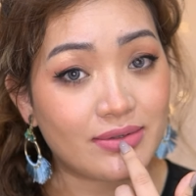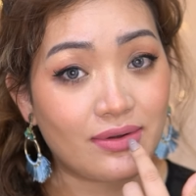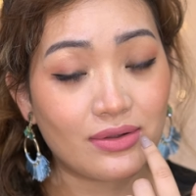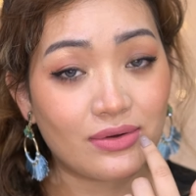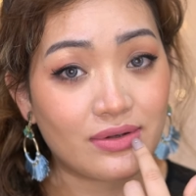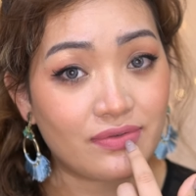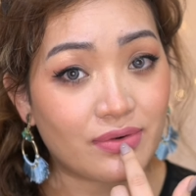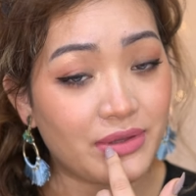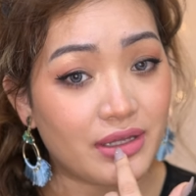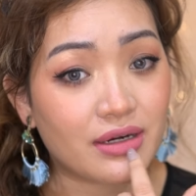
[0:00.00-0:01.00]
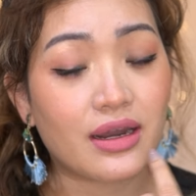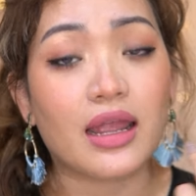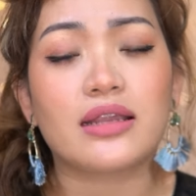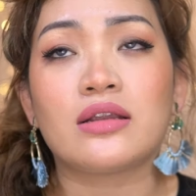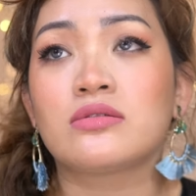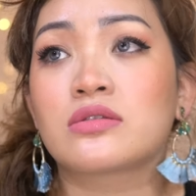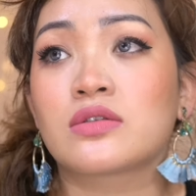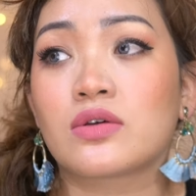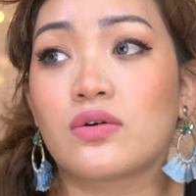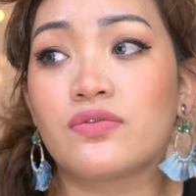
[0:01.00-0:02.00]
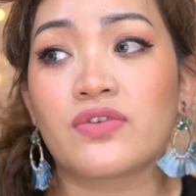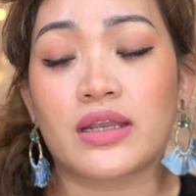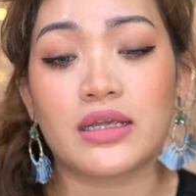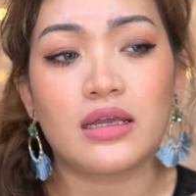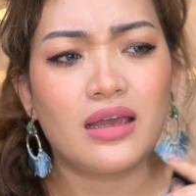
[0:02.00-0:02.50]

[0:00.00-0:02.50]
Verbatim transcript: all gone from here and it looks so funny.